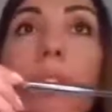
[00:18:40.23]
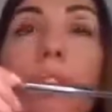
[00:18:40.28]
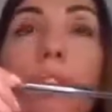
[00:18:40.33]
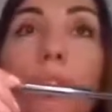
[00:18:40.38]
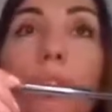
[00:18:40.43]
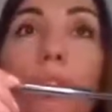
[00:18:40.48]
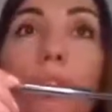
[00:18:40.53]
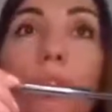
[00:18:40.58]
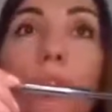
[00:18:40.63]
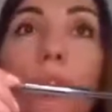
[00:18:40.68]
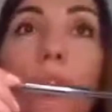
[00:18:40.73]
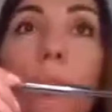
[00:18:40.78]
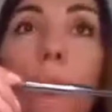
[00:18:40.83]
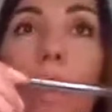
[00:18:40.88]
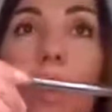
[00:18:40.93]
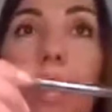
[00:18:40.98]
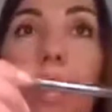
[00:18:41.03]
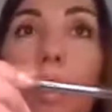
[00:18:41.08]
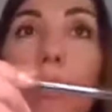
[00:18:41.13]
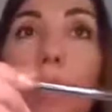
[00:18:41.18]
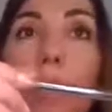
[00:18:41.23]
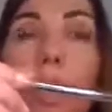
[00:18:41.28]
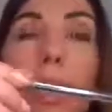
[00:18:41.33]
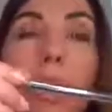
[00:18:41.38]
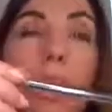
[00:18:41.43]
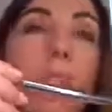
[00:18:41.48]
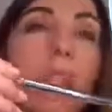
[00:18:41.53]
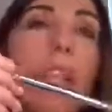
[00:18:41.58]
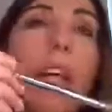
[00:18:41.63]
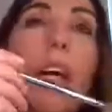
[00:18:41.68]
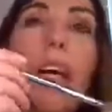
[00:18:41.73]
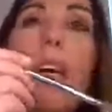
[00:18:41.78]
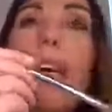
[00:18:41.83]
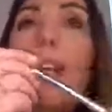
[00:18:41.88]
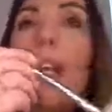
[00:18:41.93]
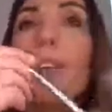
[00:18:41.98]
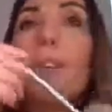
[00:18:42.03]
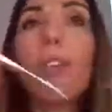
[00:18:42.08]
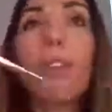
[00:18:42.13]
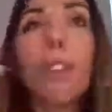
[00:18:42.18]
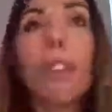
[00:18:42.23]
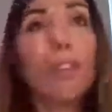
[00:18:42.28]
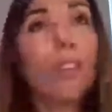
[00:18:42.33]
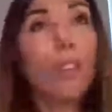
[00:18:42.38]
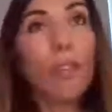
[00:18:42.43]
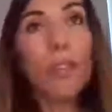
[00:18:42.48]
to do microblading, and I fell in